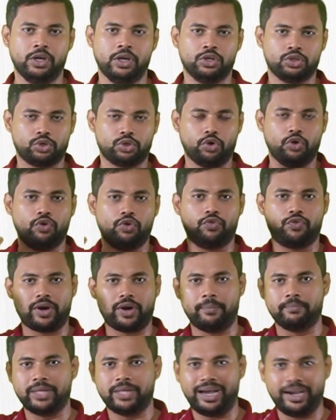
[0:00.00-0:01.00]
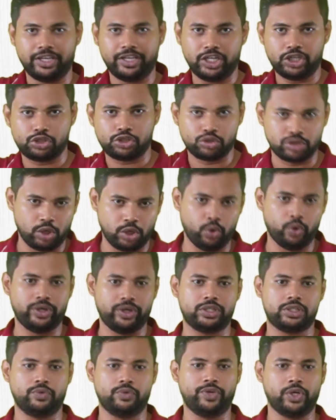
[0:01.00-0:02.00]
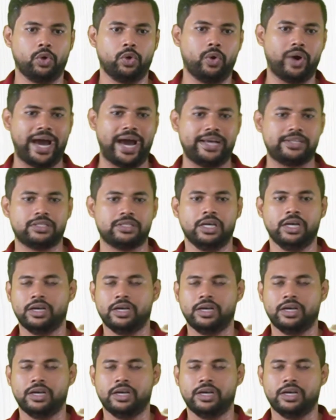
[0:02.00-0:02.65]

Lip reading: So from the highest to the lowest, we go as